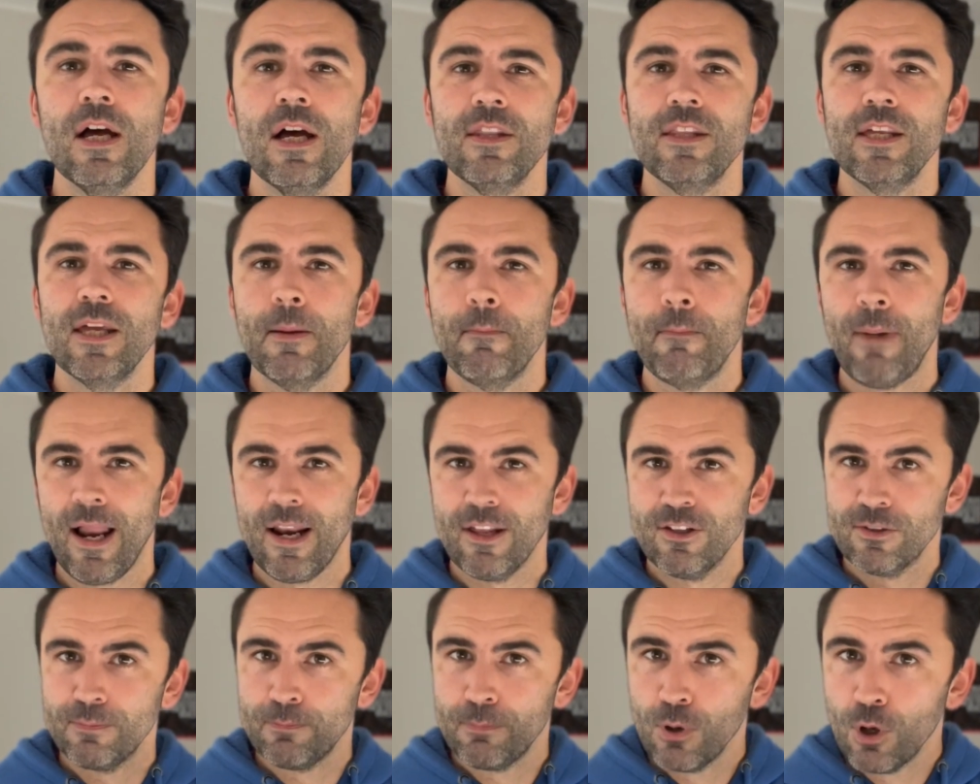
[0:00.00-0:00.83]
that you
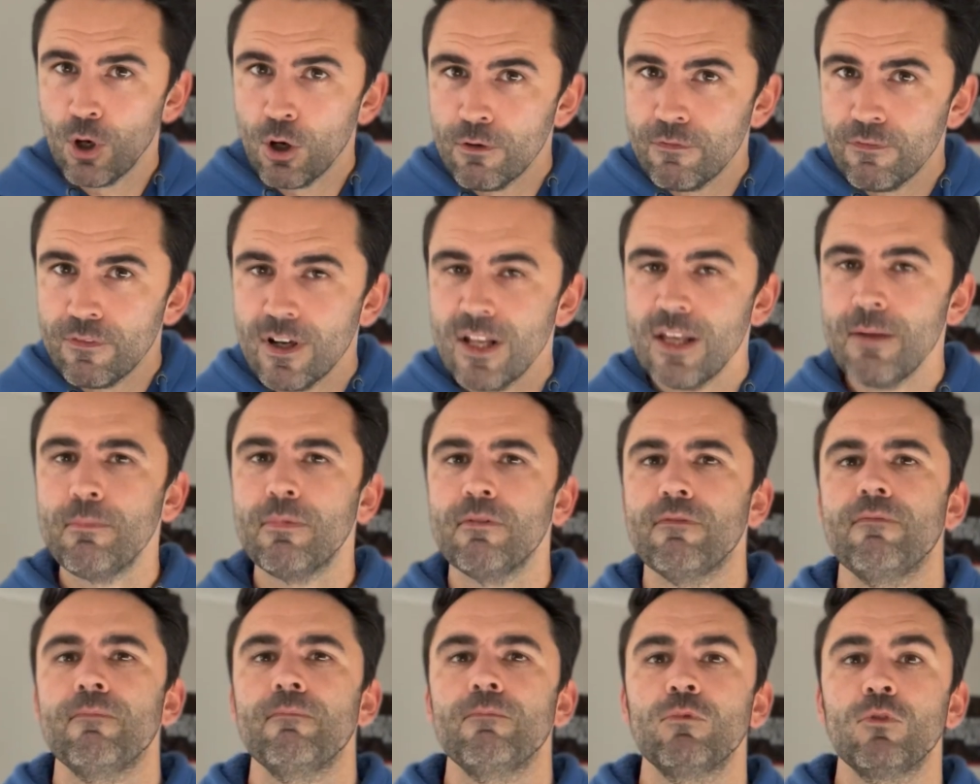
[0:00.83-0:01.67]
balance perfectly
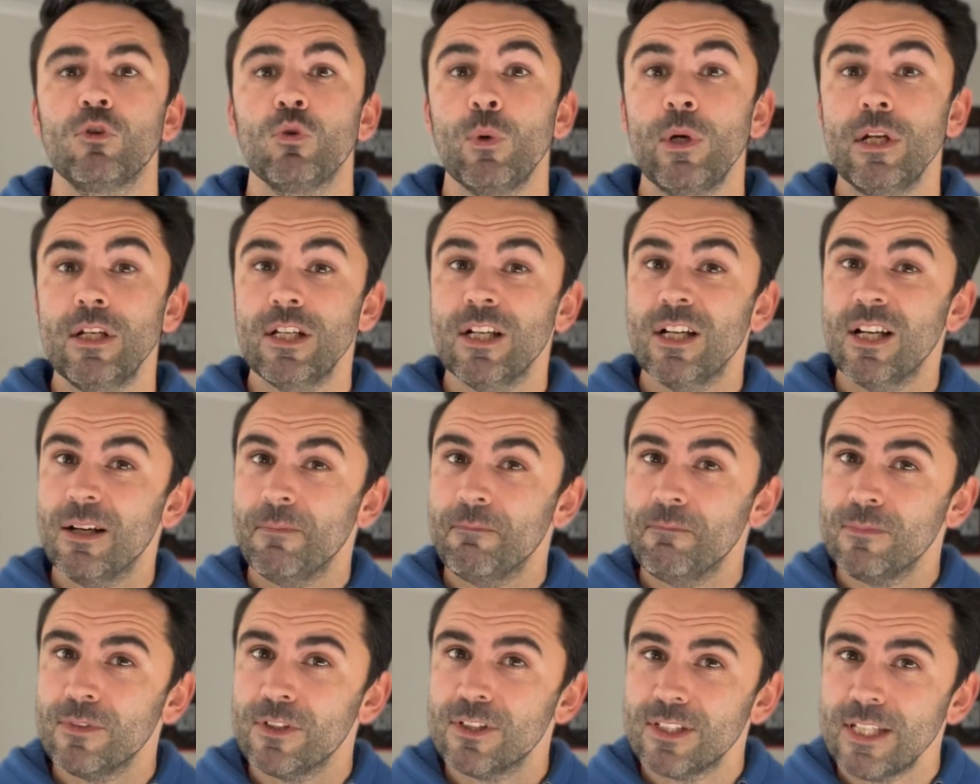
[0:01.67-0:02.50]
between
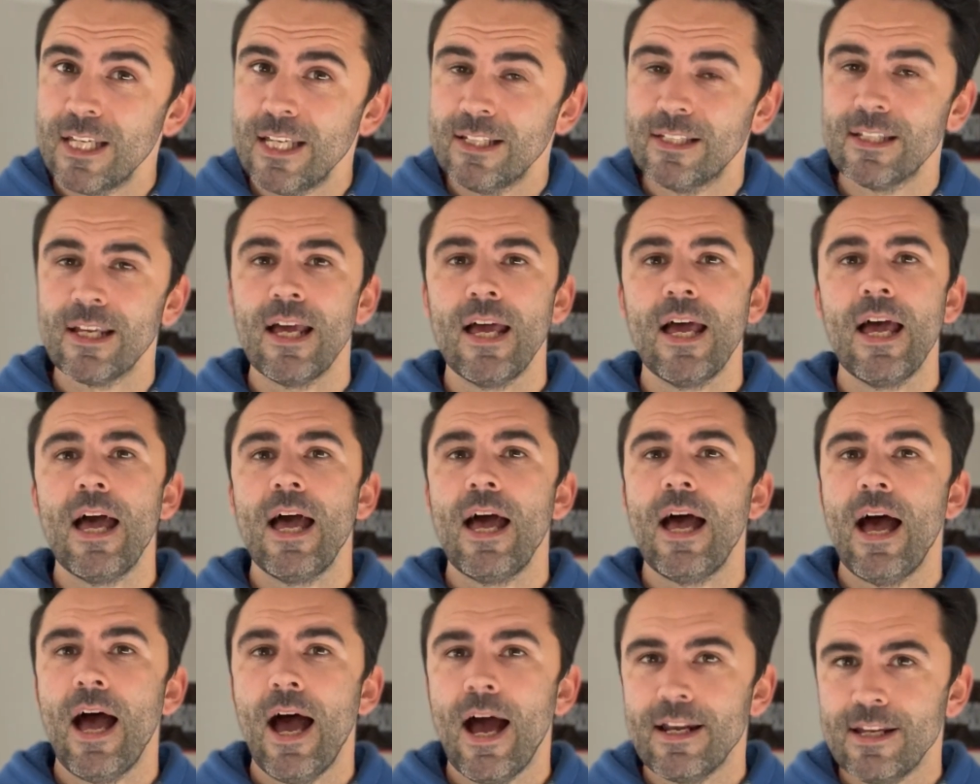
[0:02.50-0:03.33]
your seat
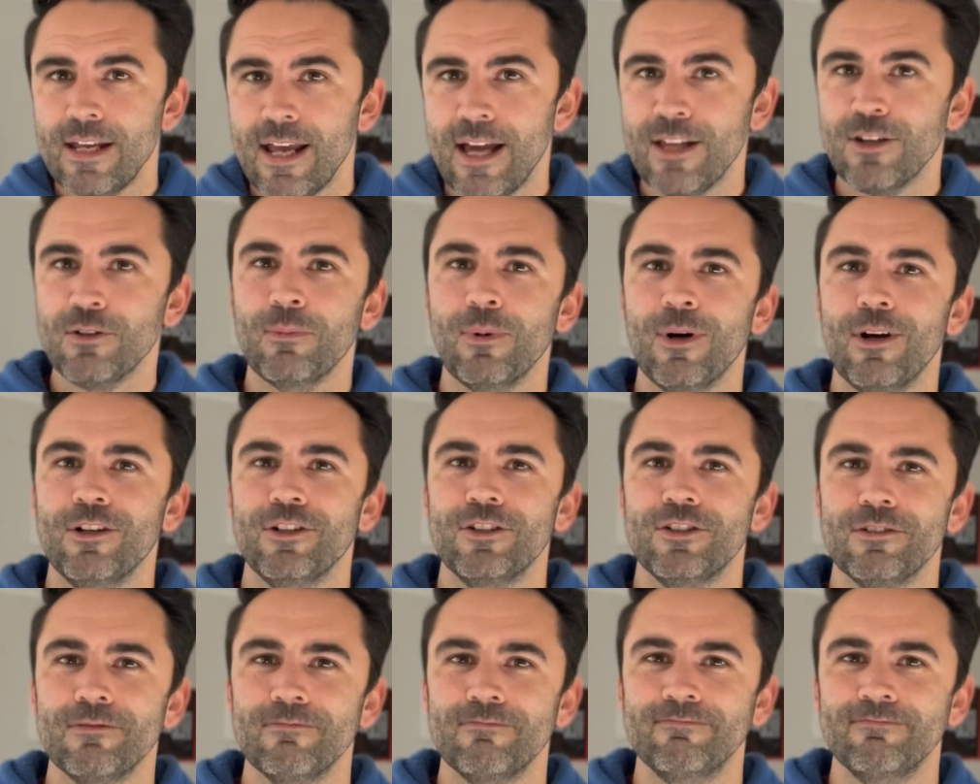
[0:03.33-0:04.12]
and your handlebars.